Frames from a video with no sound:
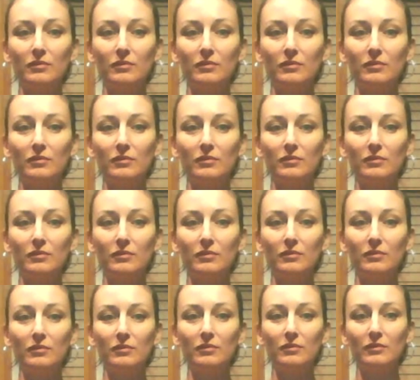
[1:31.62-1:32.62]
Okay, so
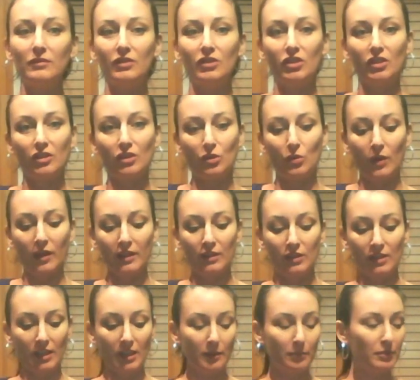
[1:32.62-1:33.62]
some just quick
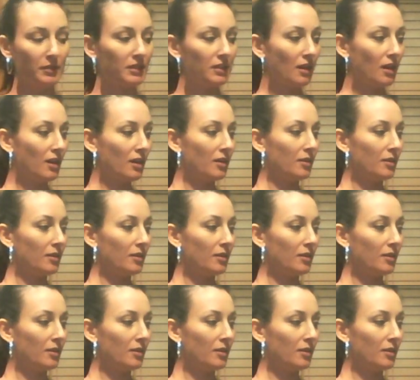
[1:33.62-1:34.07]
tips.